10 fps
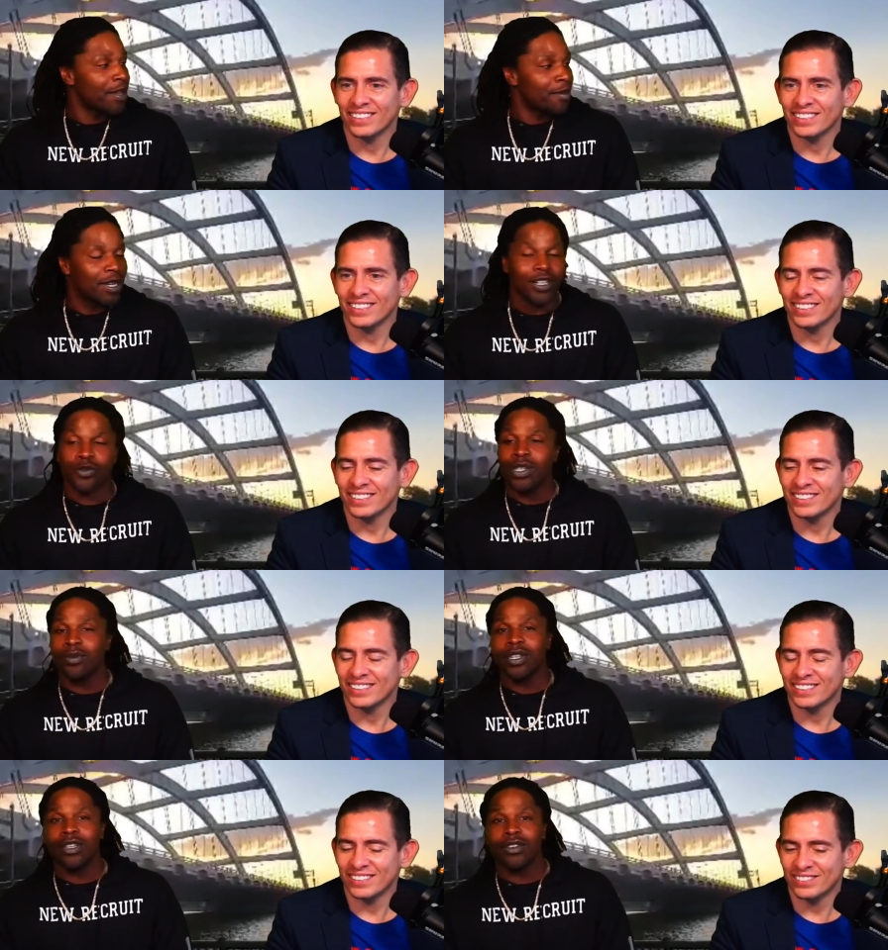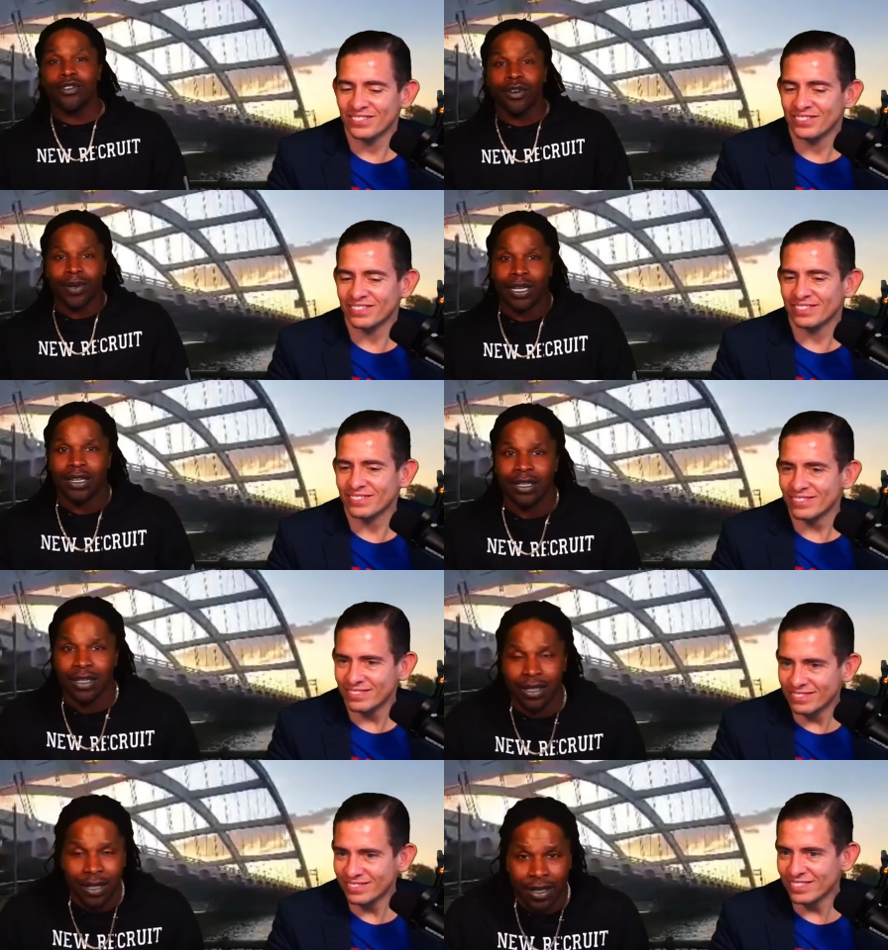Speaker 1: because we, we didn't grow up
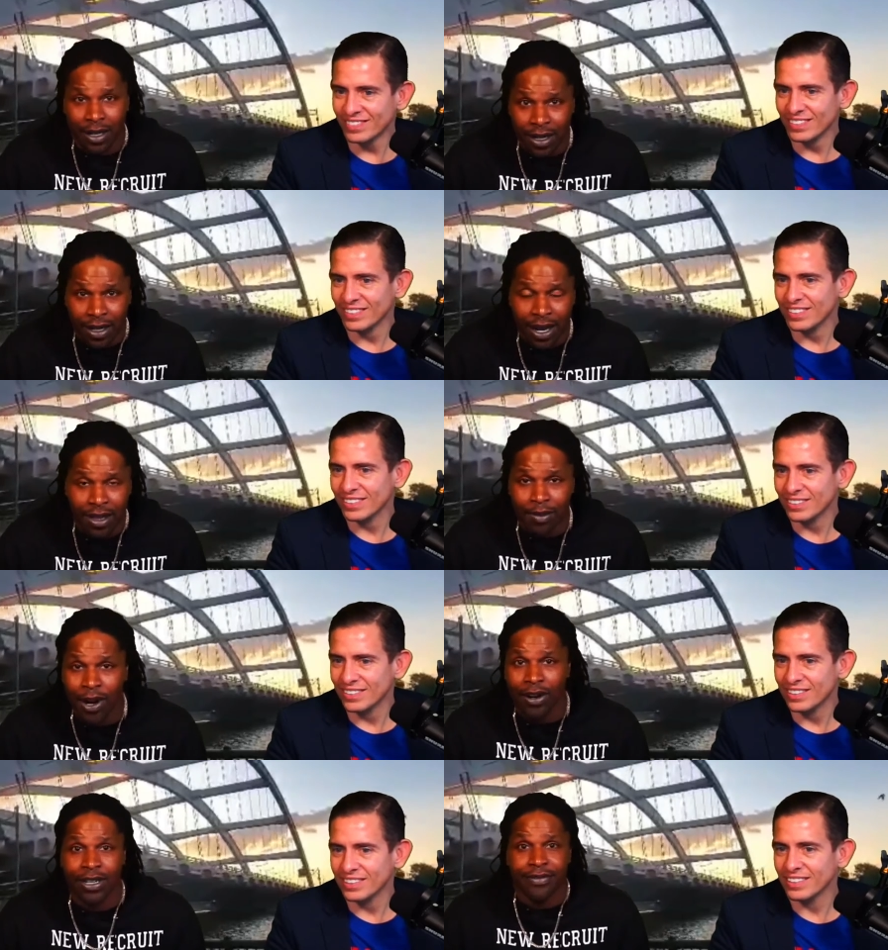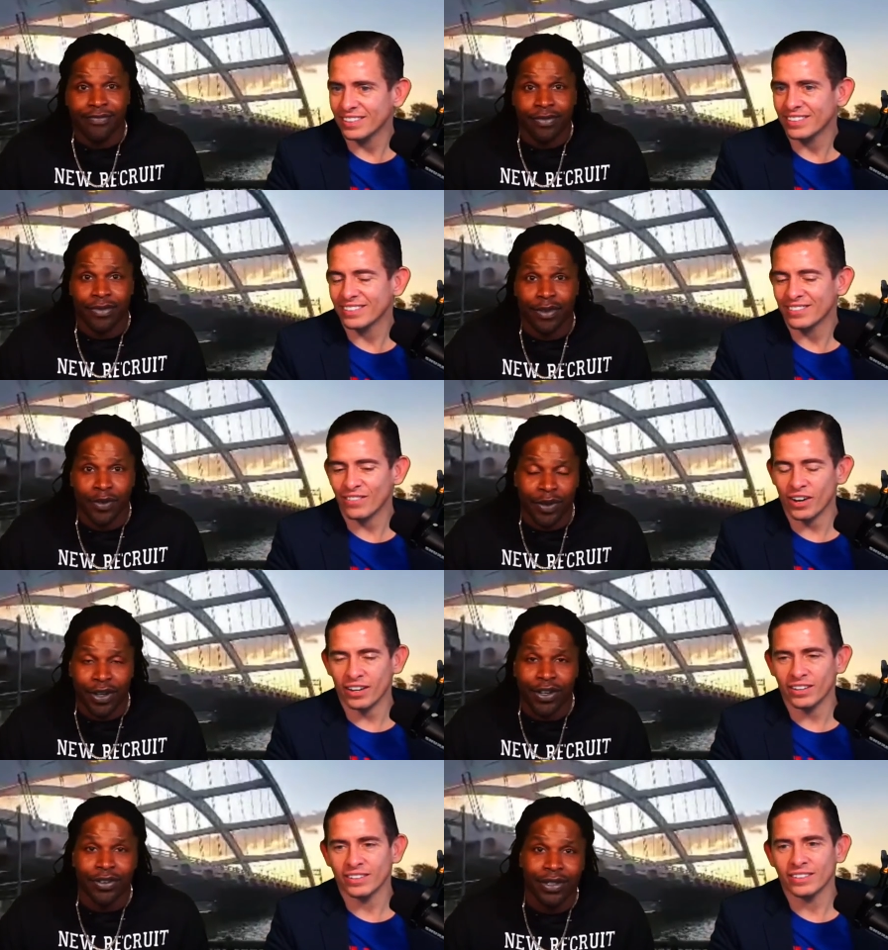eating calamari when we right. were
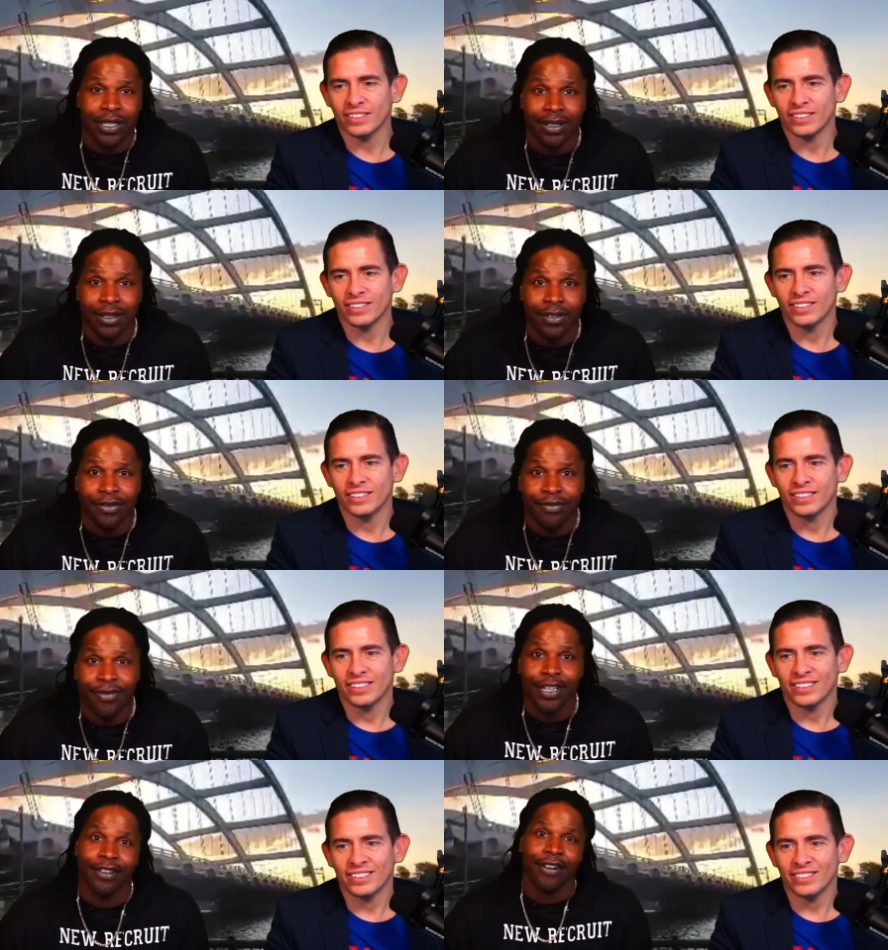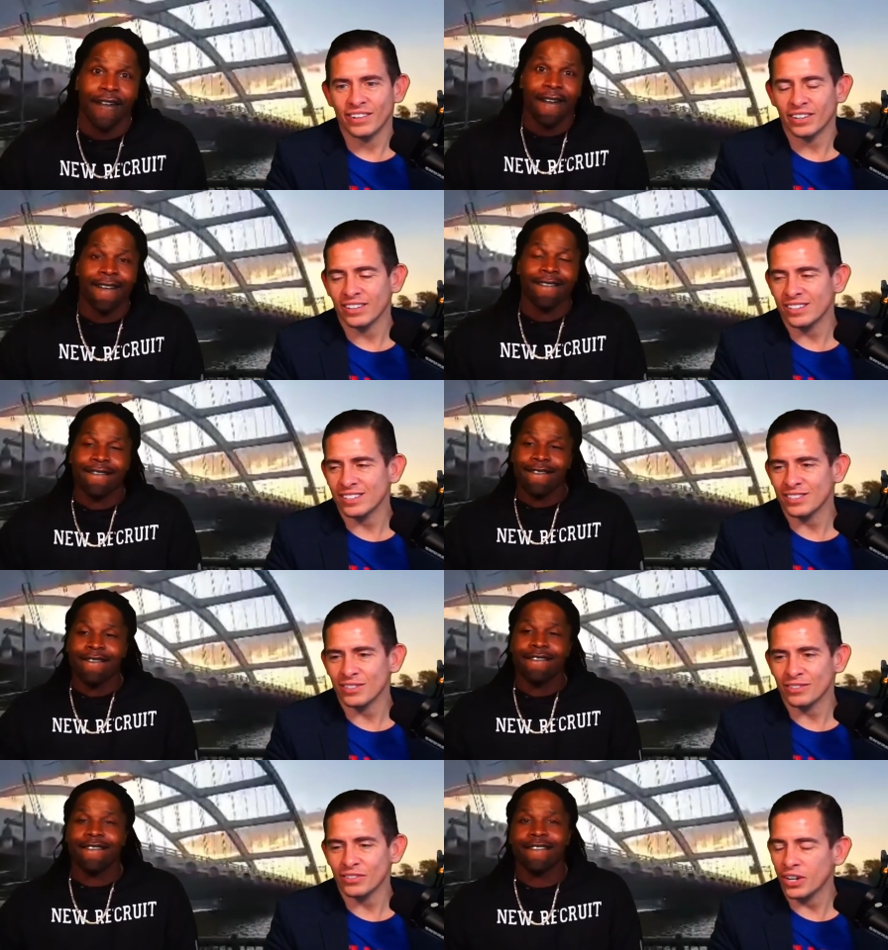hungry
Speaker 2: that
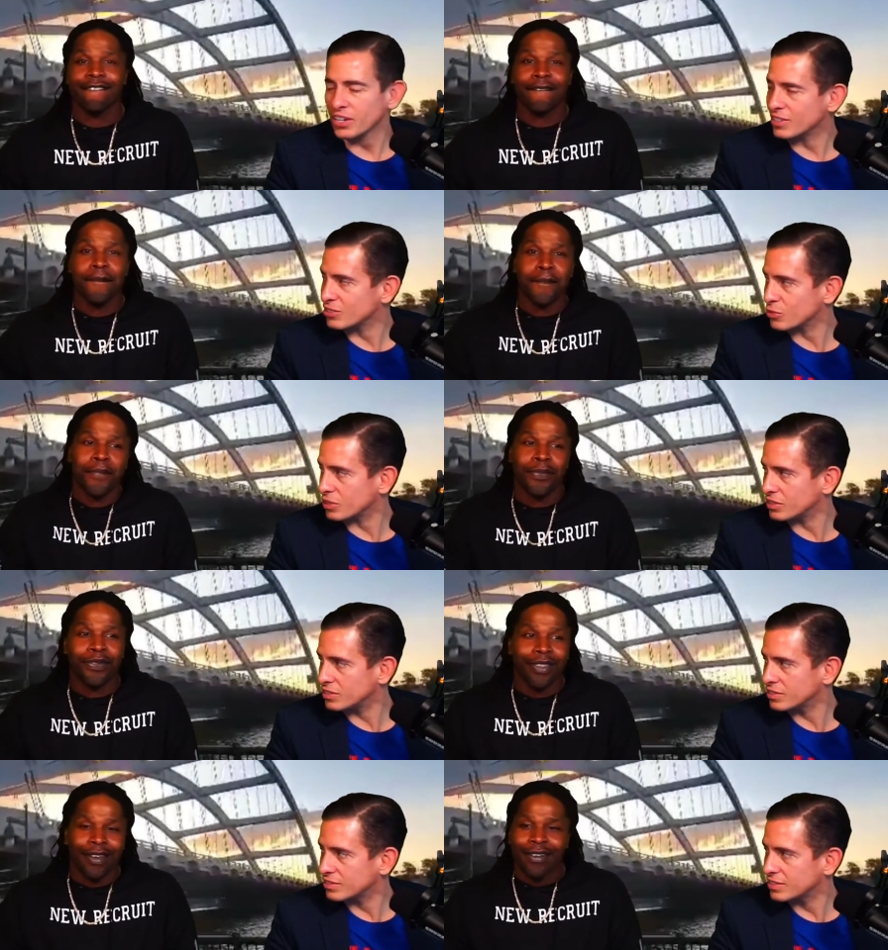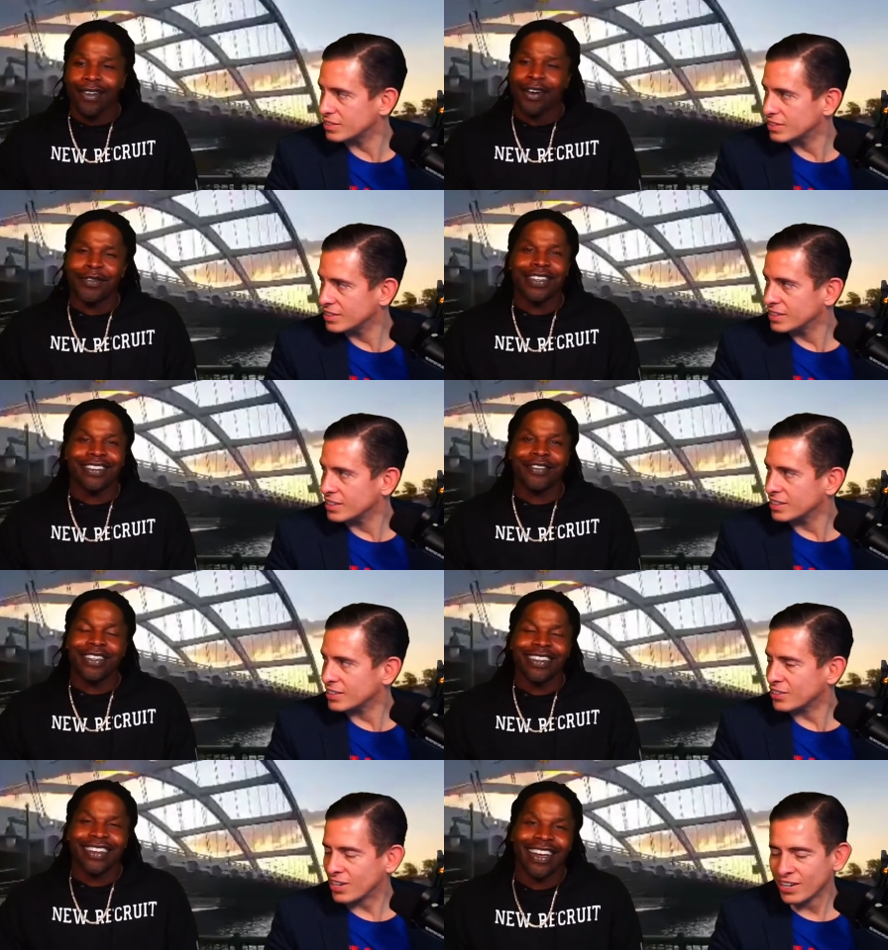you know, you're not getting squid.
Speaker 1: No, we did. We
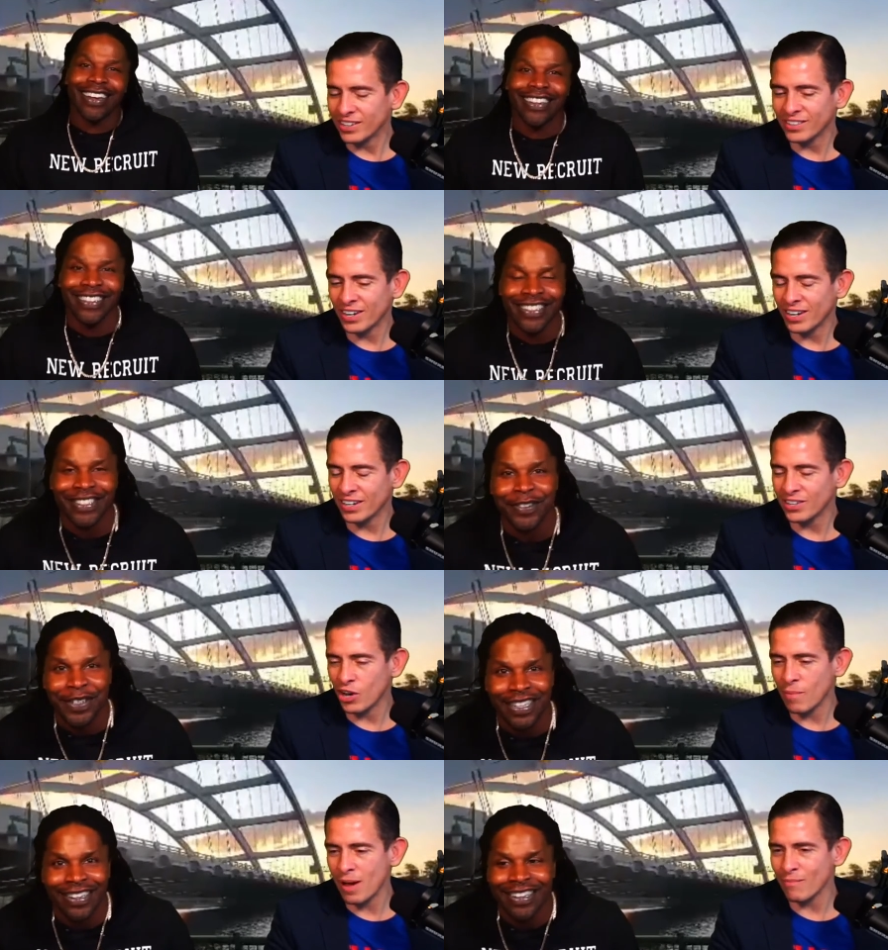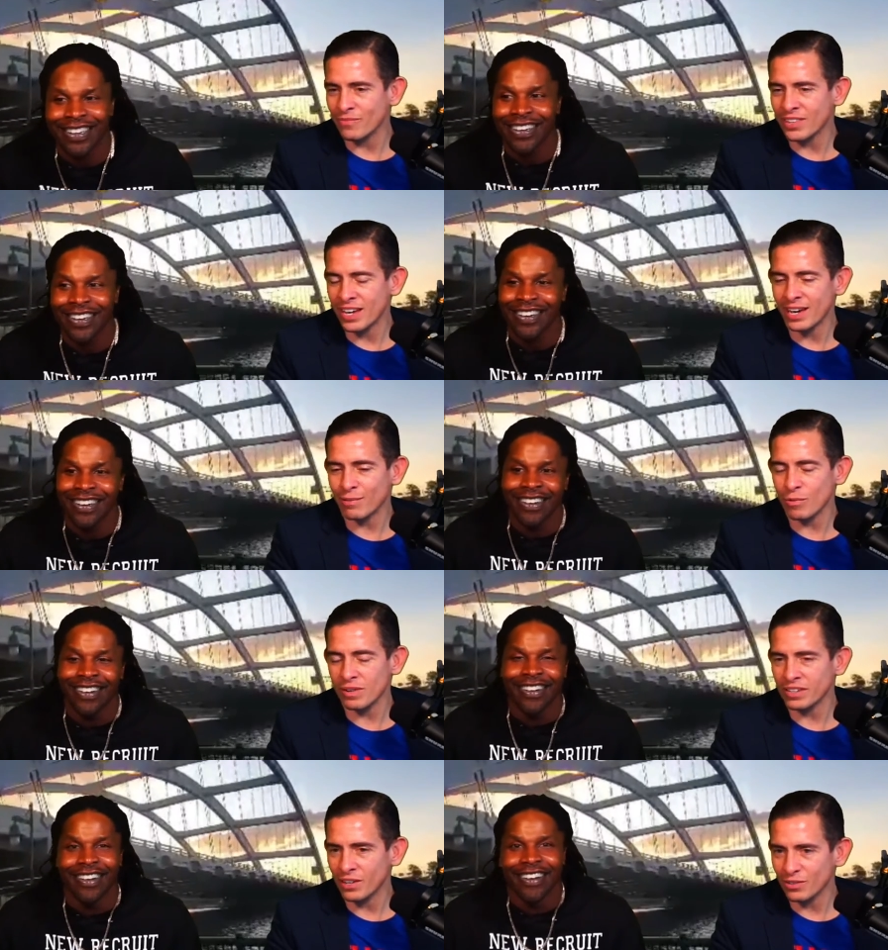did yeah. not get. Yeah, like, squid. yo, man, Dad,
Speaker 2: we're
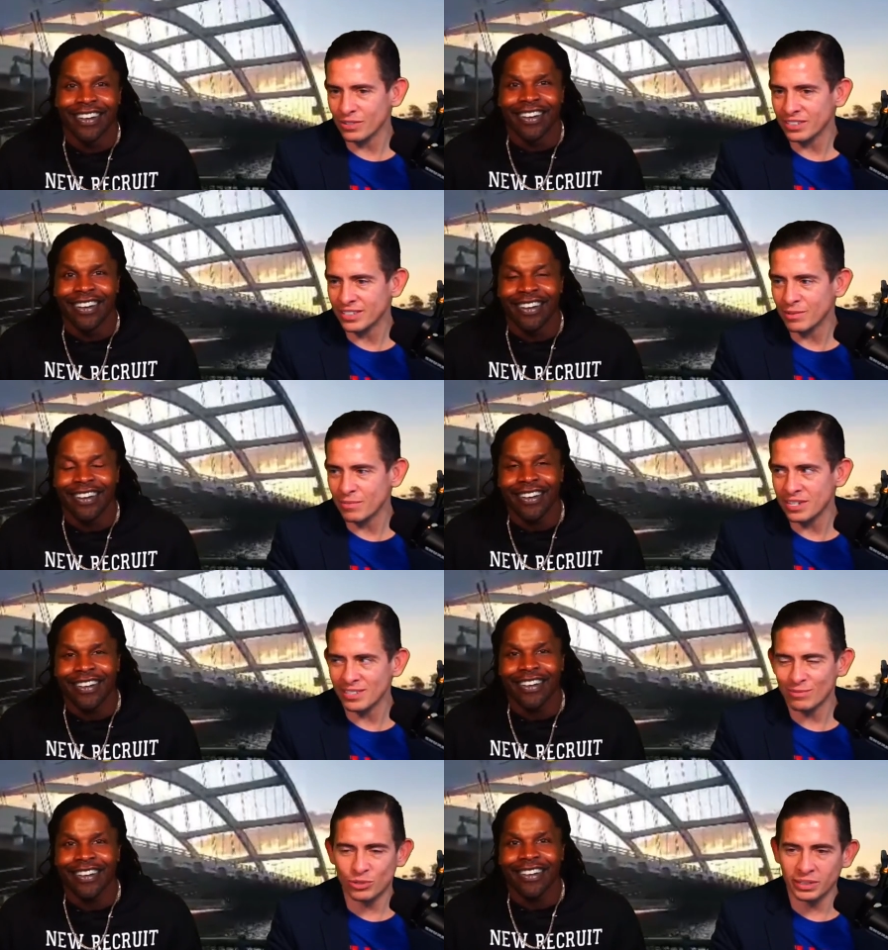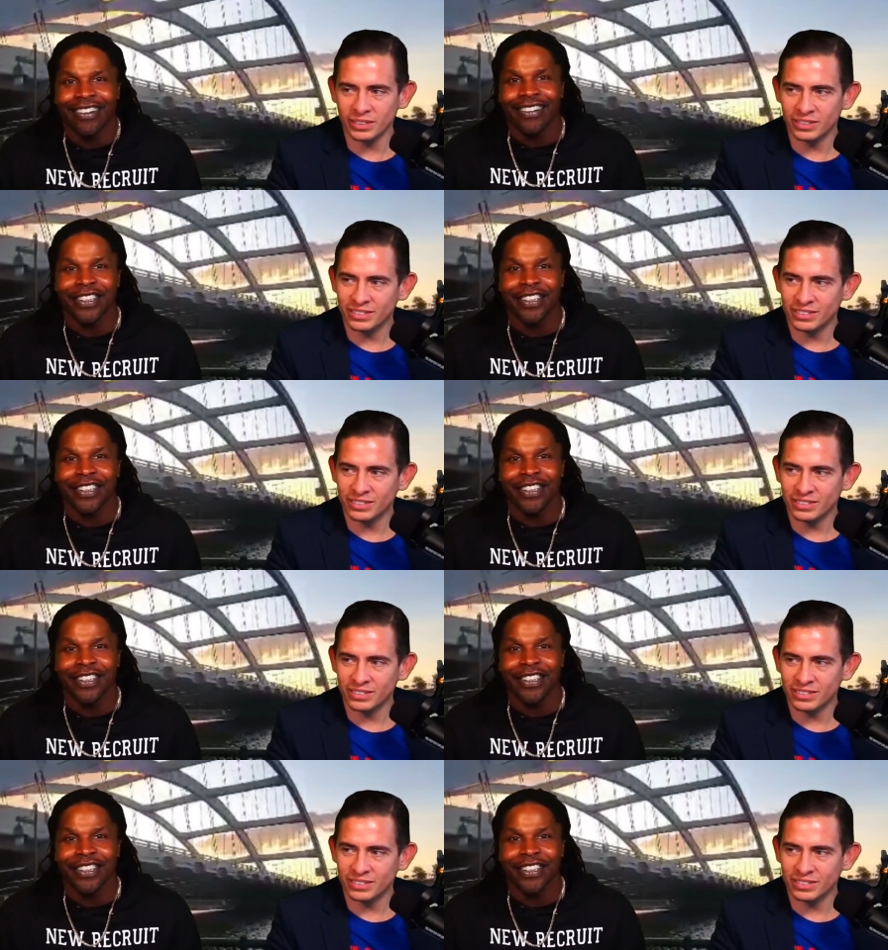really hungry. Can we get some squid?